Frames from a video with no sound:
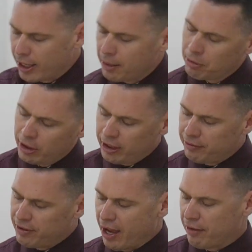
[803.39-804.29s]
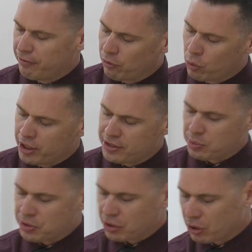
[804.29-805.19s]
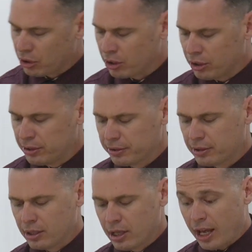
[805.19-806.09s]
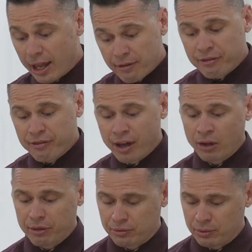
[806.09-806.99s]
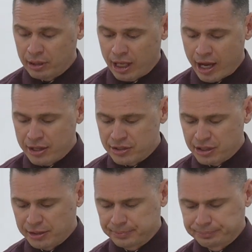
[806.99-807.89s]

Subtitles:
And I believe that voice was heard and felt through Elijah.